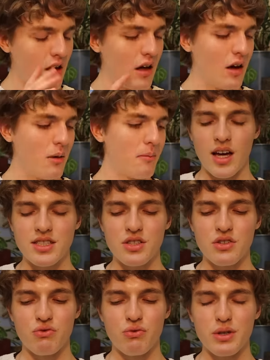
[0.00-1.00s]
Um, it's
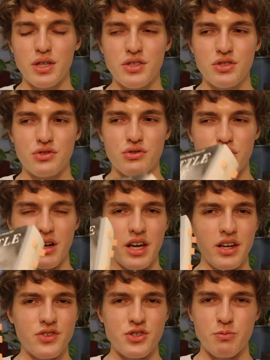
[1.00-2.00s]
a really
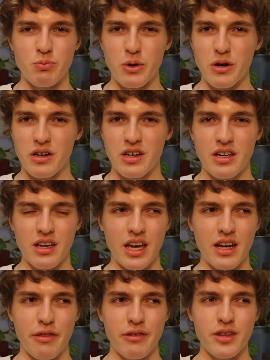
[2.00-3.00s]
strange book, and
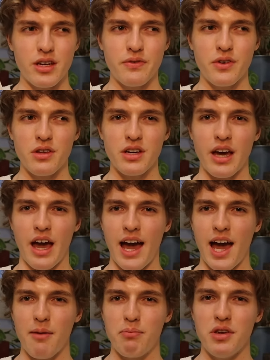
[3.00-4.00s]
I think that if you're like a
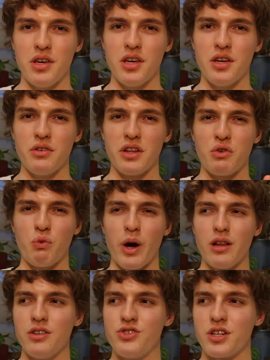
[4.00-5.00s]
happy, like
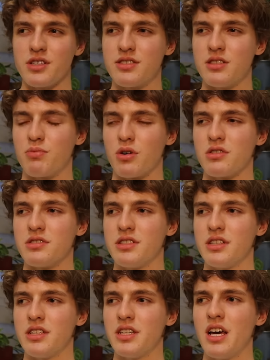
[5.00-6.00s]
well-adjusted
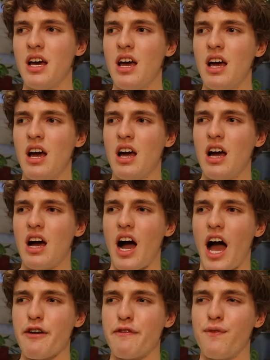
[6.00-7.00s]
person,
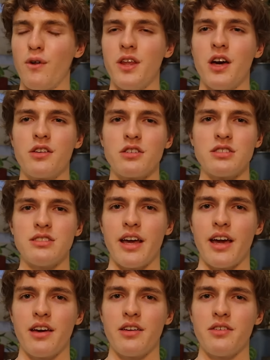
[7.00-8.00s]
I fully
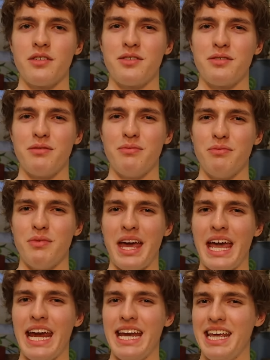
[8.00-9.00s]
understand
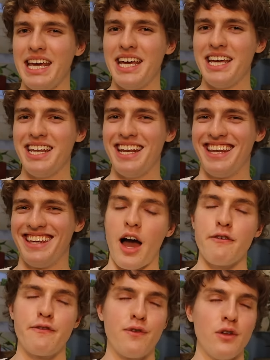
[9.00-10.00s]
hating it.
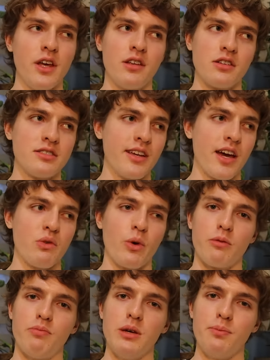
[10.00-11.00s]
I fully understand
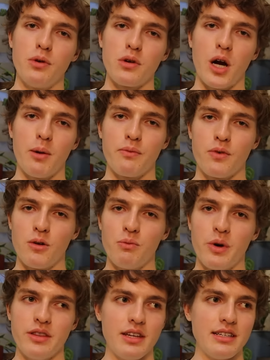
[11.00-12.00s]
where people come from
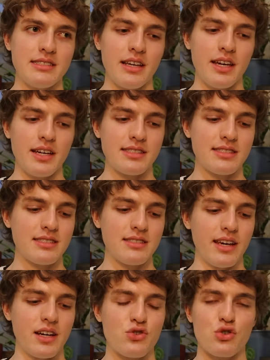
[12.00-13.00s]
when they say it's
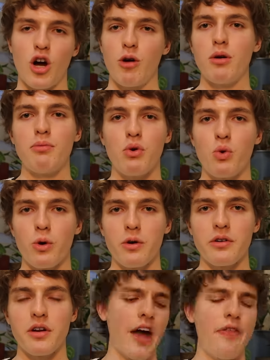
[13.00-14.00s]
like trauma
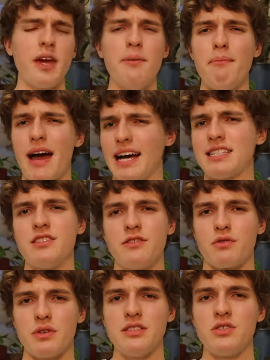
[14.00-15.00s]
porn. I think a
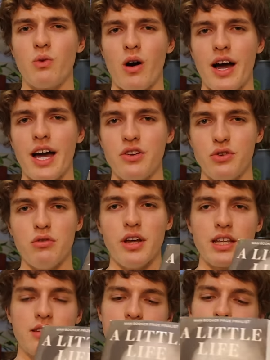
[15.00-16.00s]
massive reason why I do
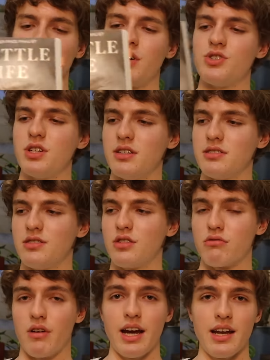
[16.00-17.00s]
like this so much is the
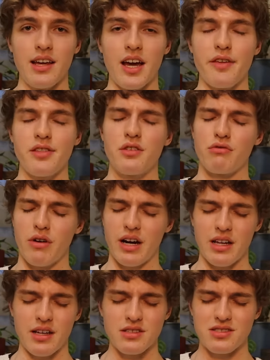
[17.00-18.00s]
writing. I think the
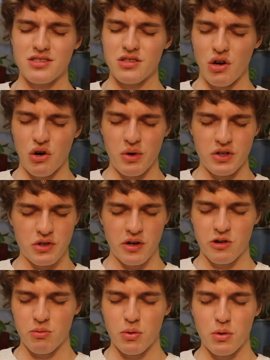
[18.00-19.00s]
writing is so
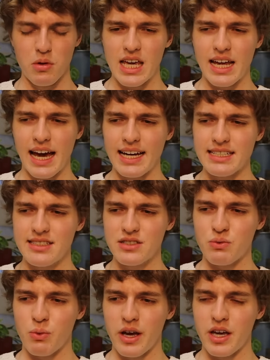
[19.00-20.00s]
incredible. It has
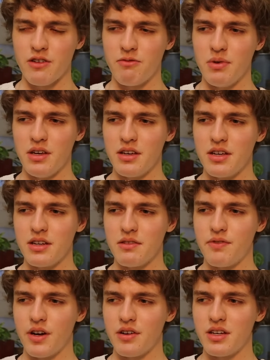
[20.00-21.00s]
this way of being
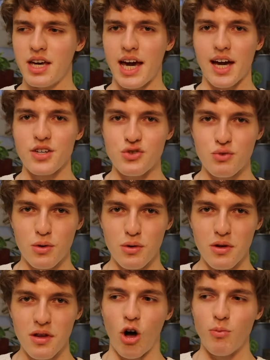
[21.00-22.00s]
very
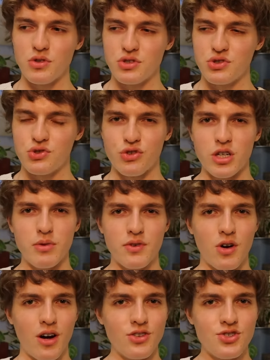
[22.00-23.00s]
casual, almost stream of
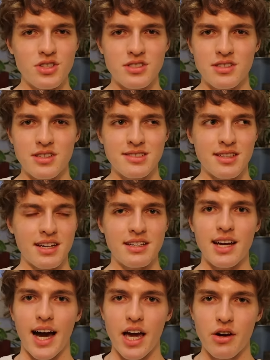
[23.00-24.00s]
consciousness, like a
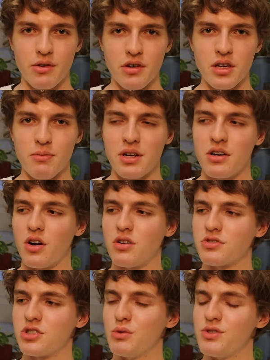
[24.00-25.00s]
diary, but it
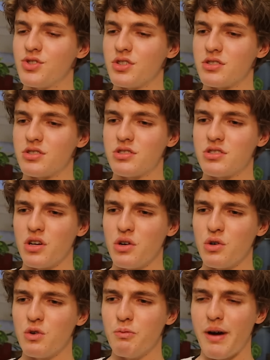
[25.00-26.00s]
also is just
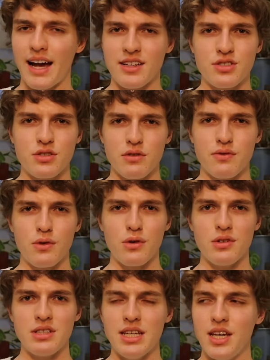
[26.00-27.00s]
so
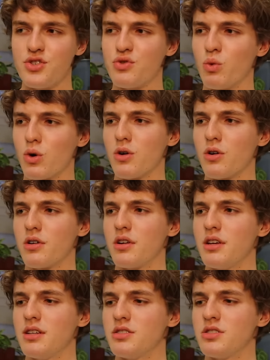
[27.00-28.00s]
masterful and each word
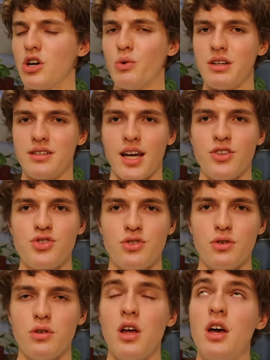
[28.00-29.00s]
is so
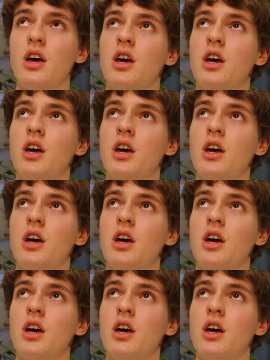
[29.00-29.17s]
intentional.